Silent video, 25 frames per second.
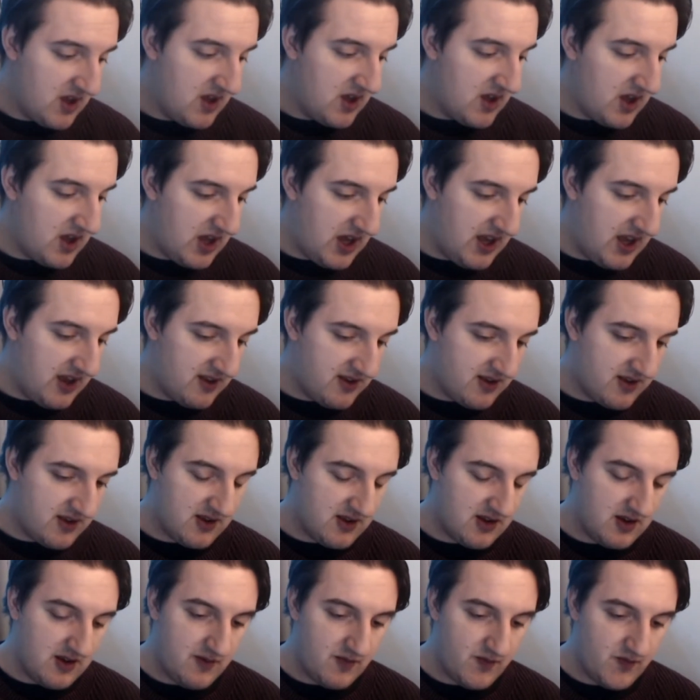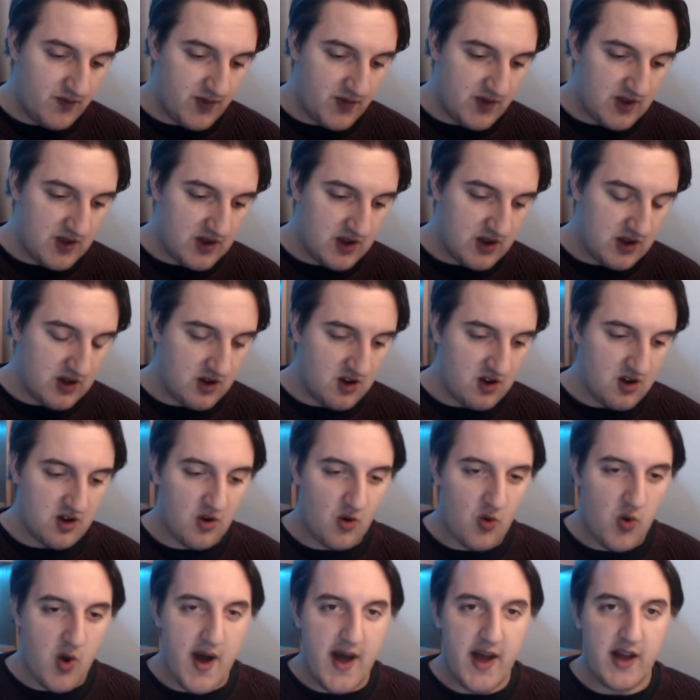It's
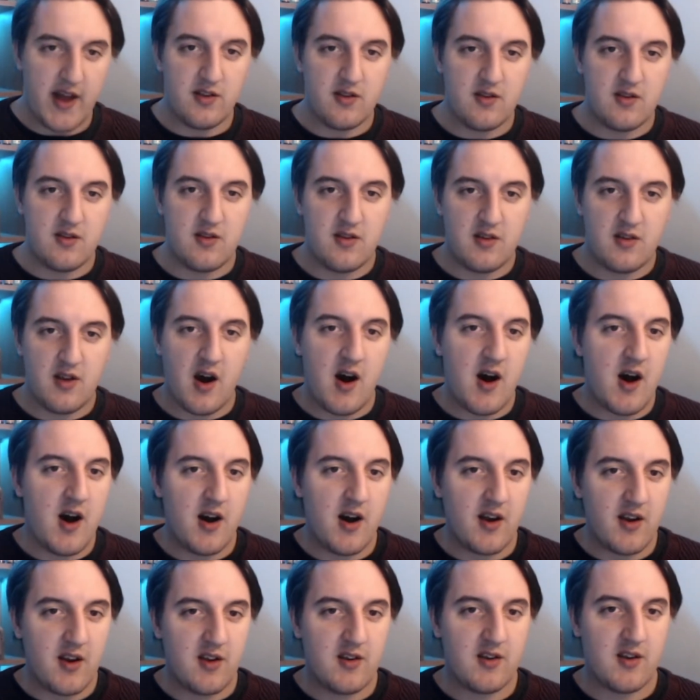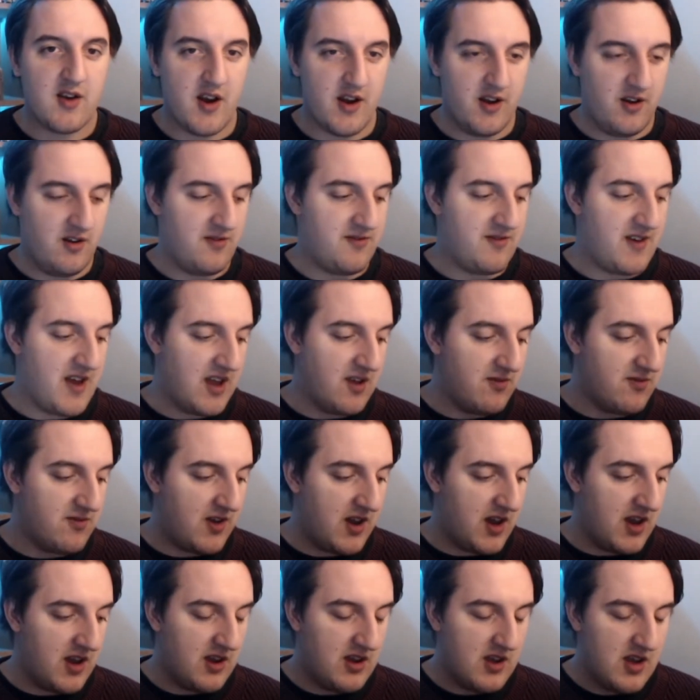quite a dark kind of
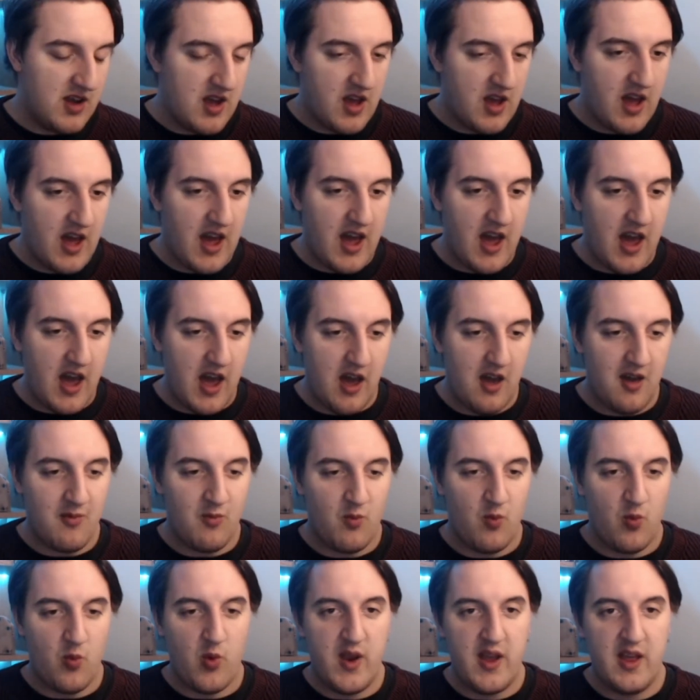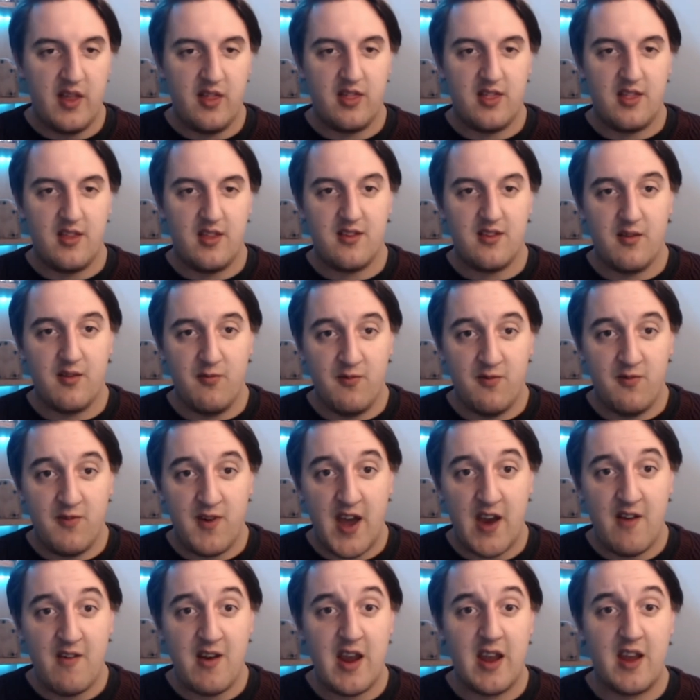flavour with some
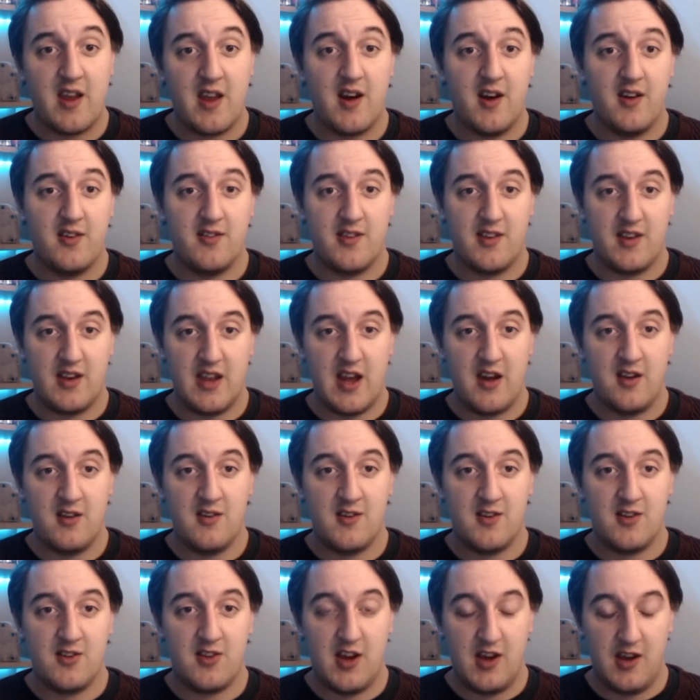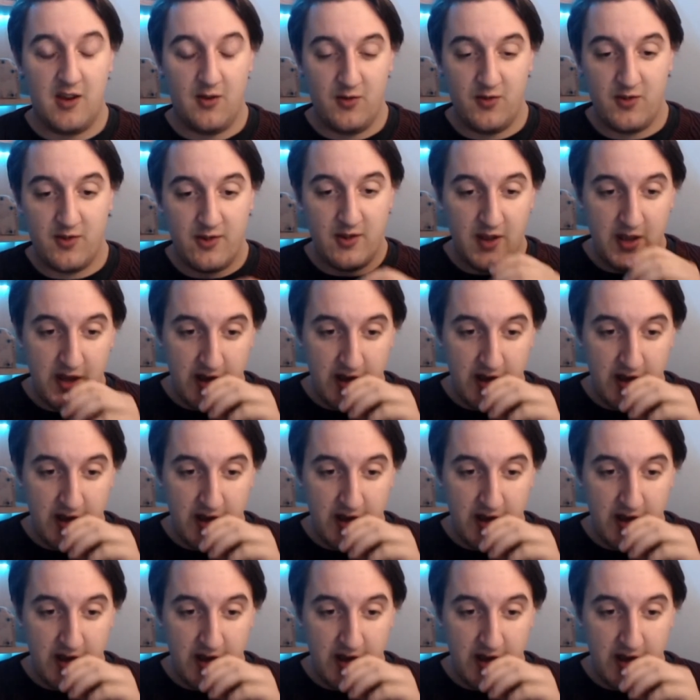very custardy undertones.